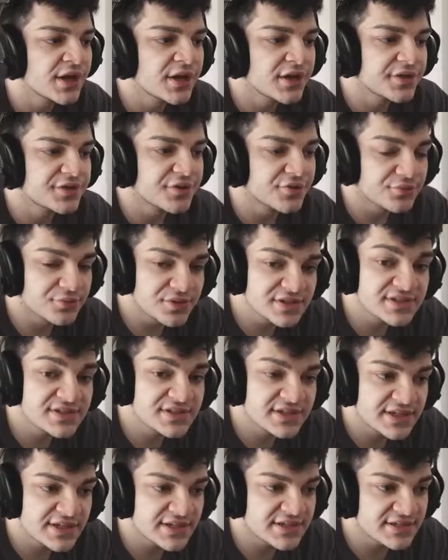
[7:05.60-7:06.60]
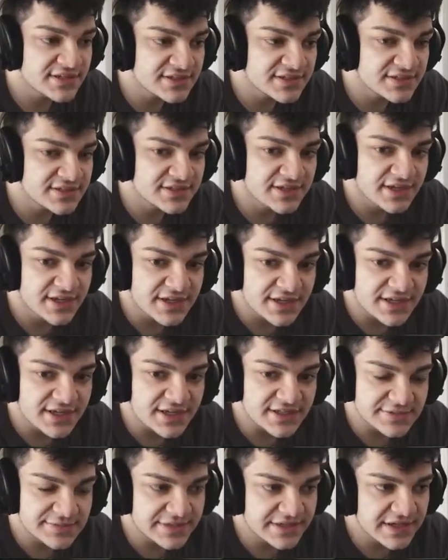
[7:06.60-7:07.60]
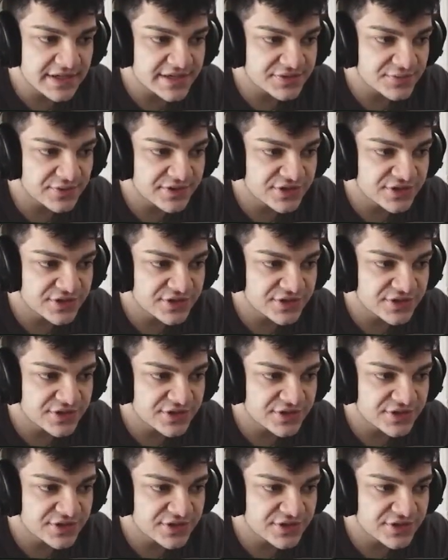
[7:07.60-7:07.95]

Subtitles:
The reason is because when you